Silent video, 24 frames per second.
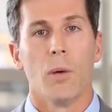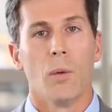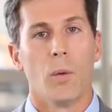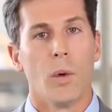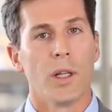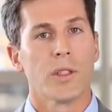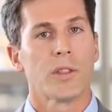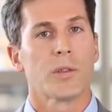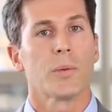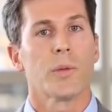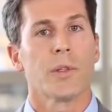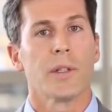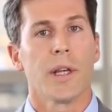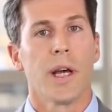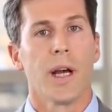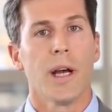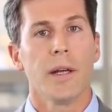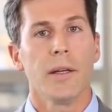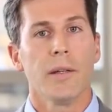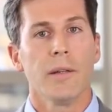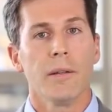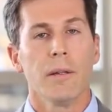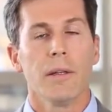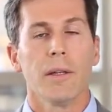Once we're
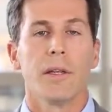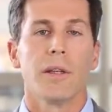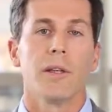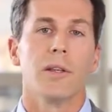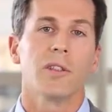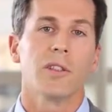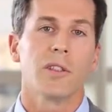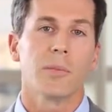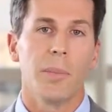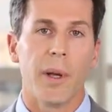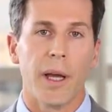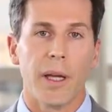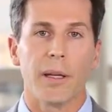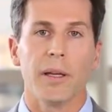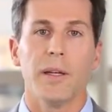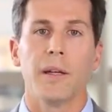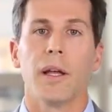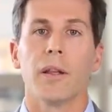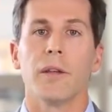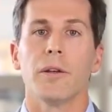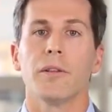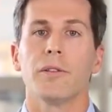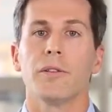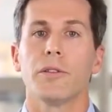done, you'll spend
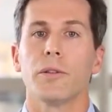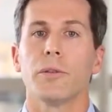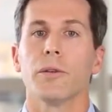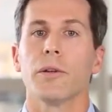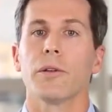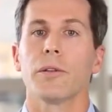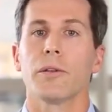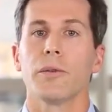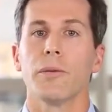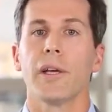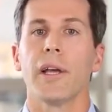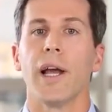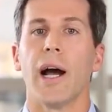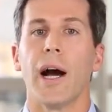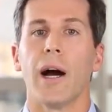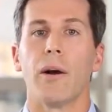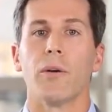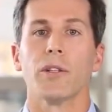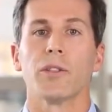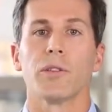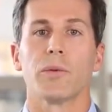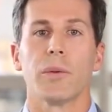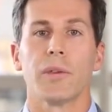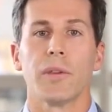another 2 or 3
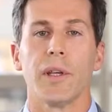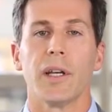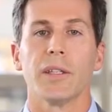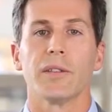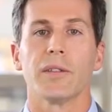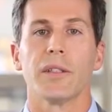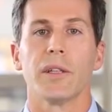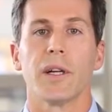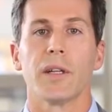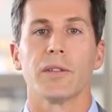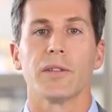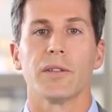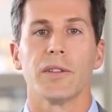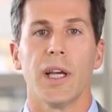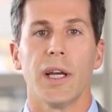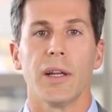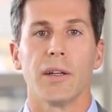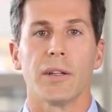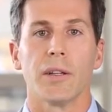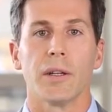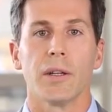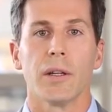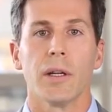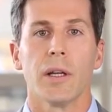hours with us in our
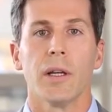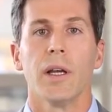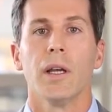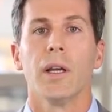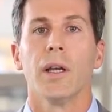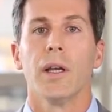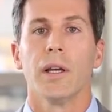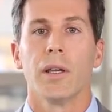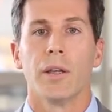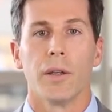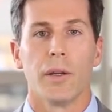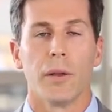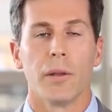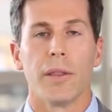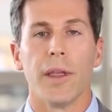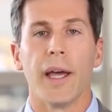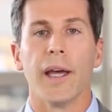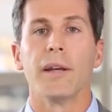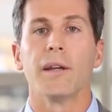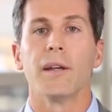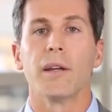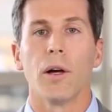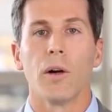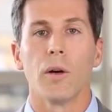center. You'll
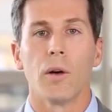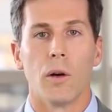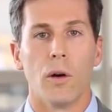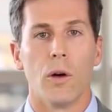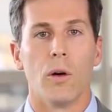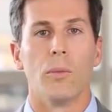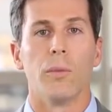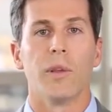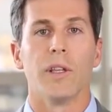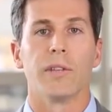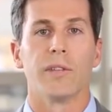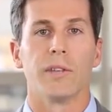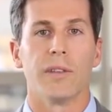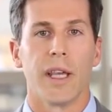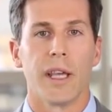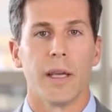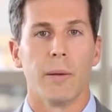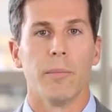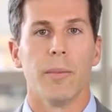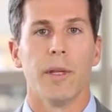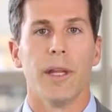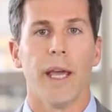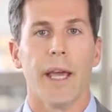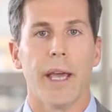then go home the
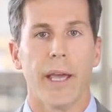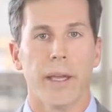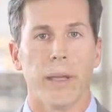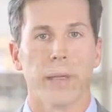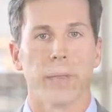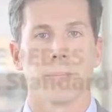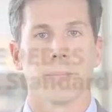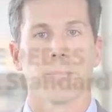same day.